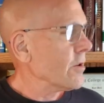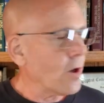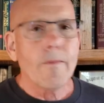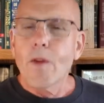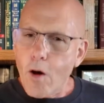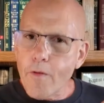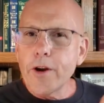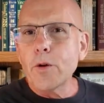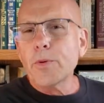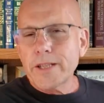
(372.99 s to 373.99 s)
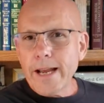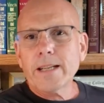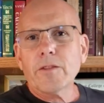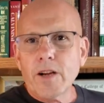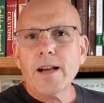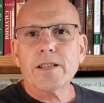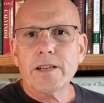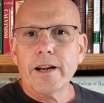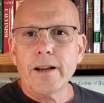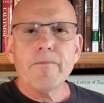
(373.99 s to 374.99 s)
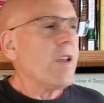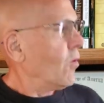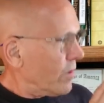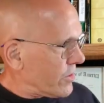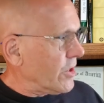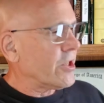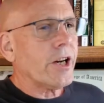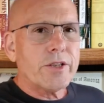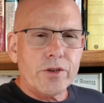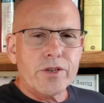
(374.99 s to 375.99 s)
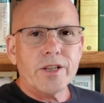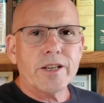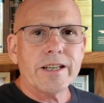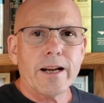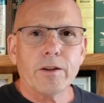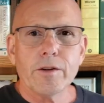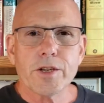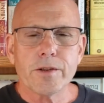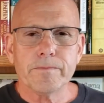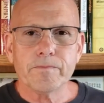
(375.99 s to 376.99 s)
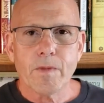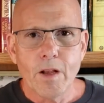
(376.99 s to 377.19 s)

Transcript: So over here in protective custody was the touchers and the tellers.